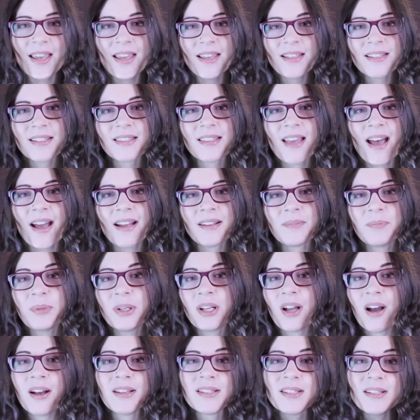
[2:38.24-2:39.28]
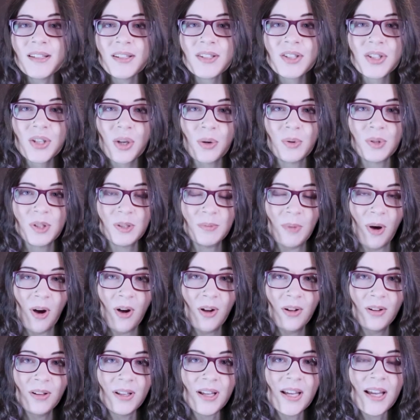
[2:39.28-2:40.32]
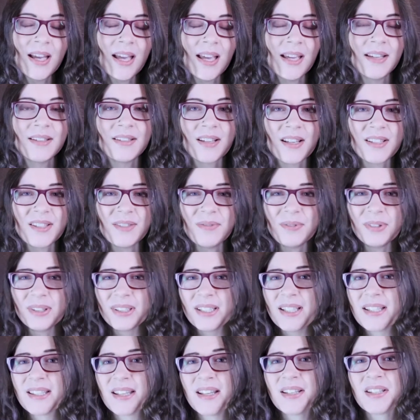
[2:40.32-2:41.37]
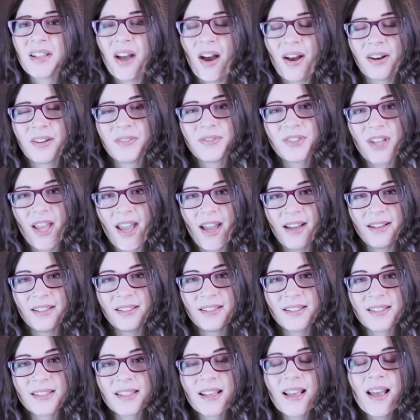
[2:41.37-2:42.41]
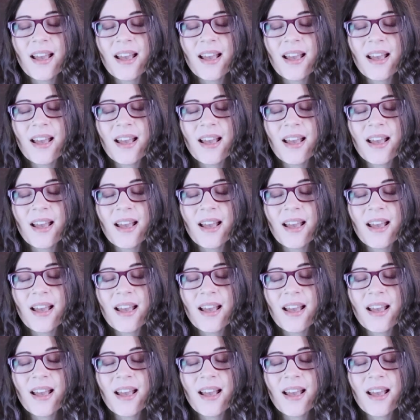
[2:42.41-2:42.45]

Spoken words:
is that because it is so small, it doesn't release a ton of tannins.